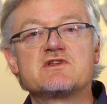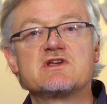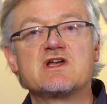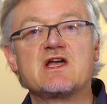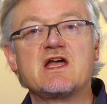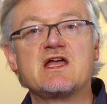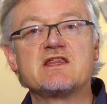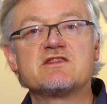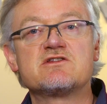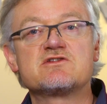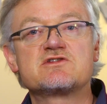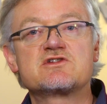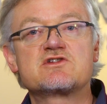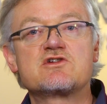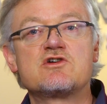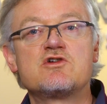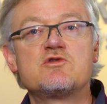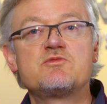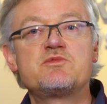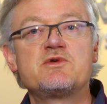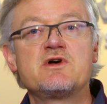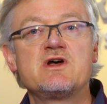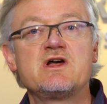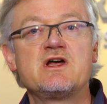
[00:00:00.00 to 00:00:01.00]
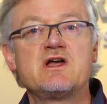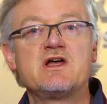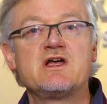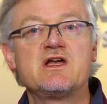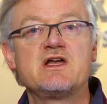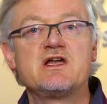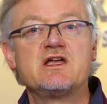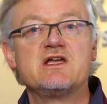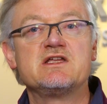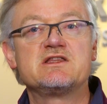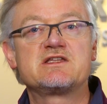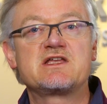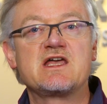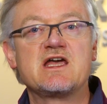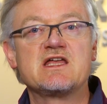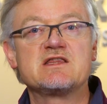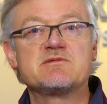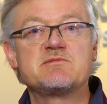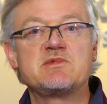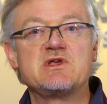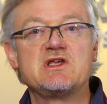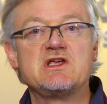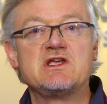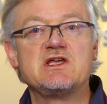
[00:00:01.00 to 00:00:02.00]
the endoscope, it
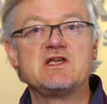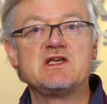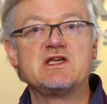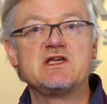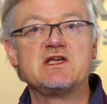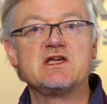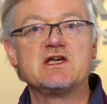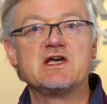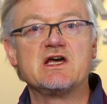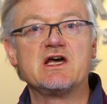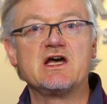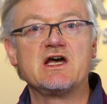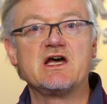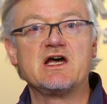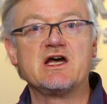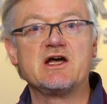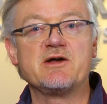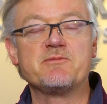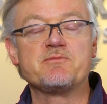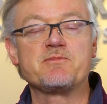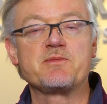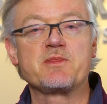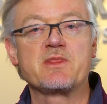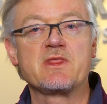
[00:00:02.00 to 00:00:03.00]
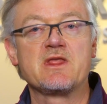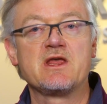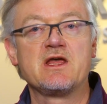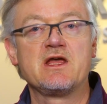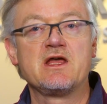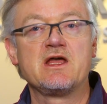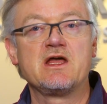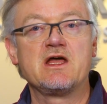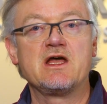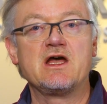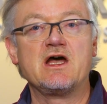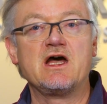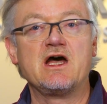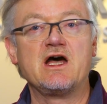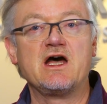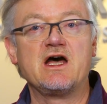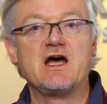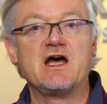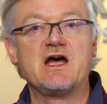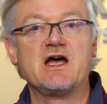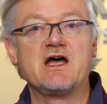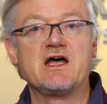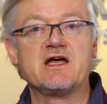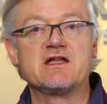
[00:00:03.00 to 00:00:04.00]
can be
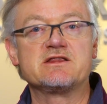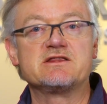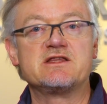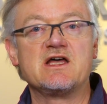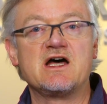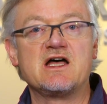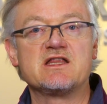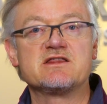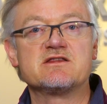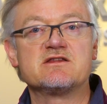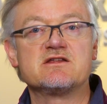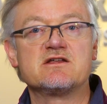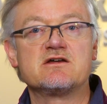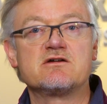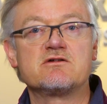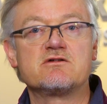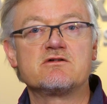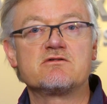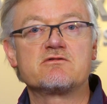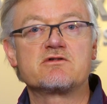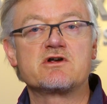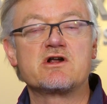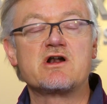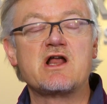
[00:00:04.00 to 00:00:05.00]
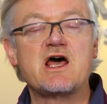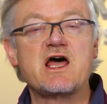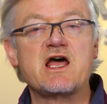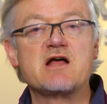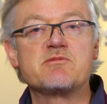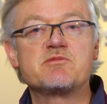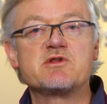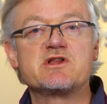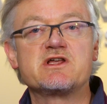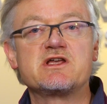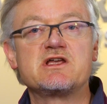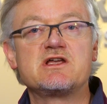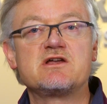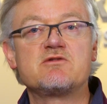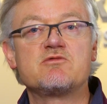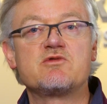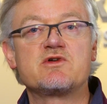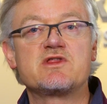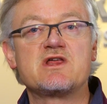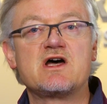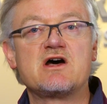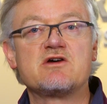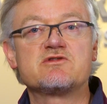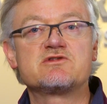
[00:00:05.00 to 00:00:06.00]
done reliably
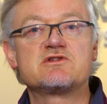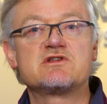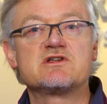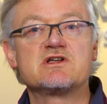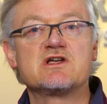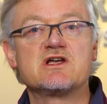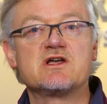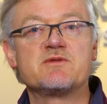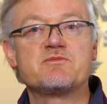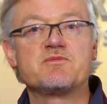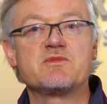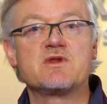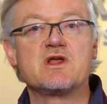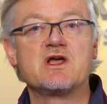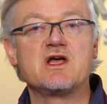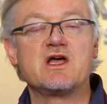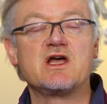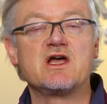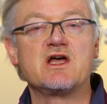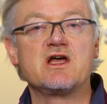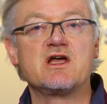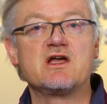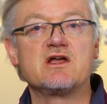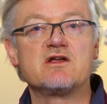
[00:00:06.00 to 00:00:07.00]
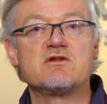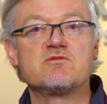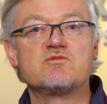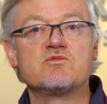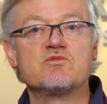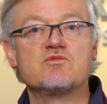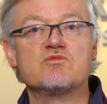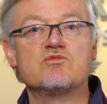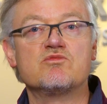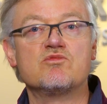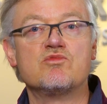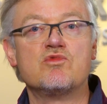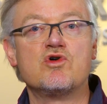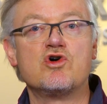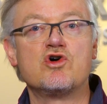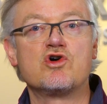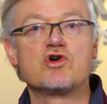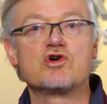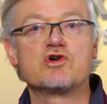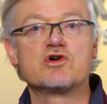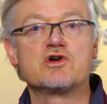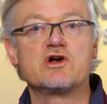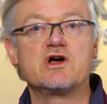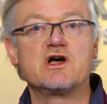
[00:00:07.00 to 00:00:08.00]
without
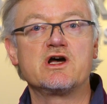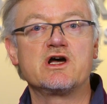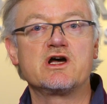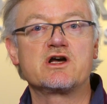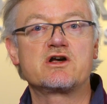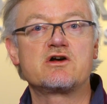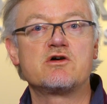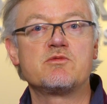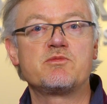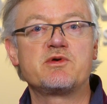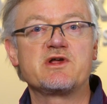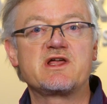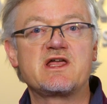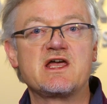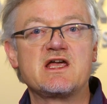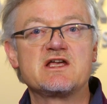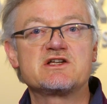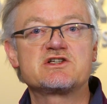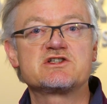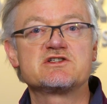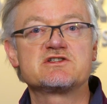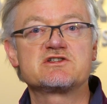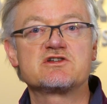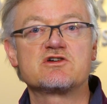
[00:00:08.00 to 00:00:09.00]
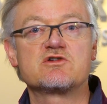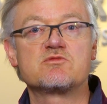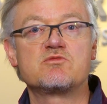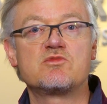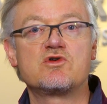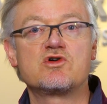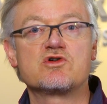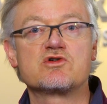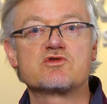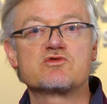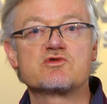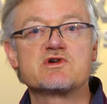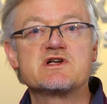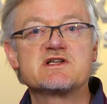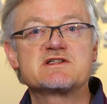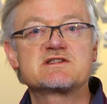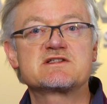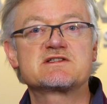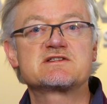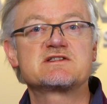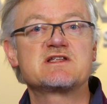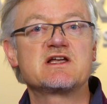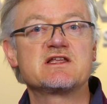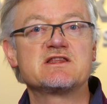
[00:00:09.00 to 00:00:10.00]
more complications or more
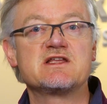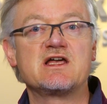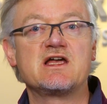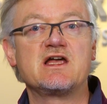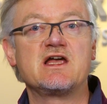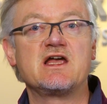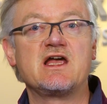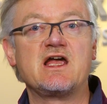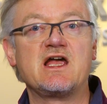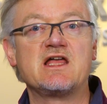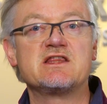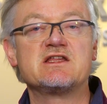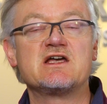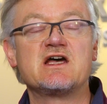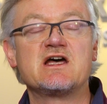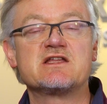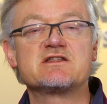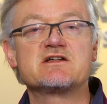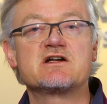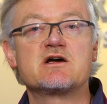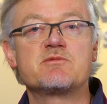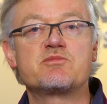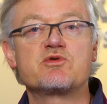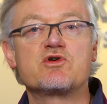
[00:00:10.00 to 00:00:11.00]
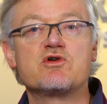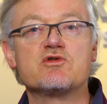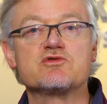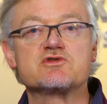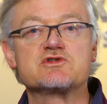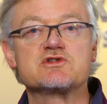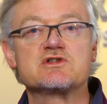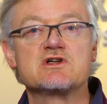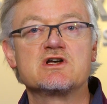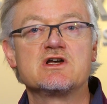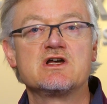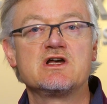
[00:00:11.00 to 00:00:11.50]
risks than any other approach.